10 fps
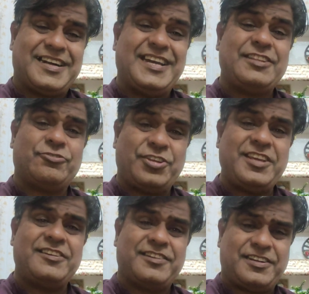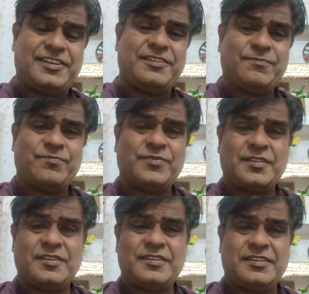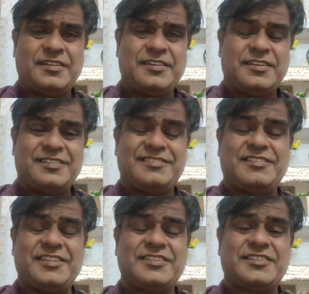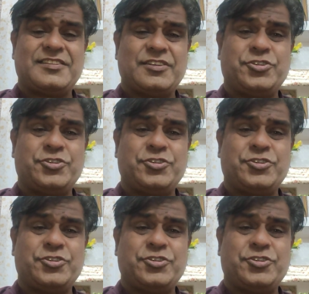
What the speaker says: I think this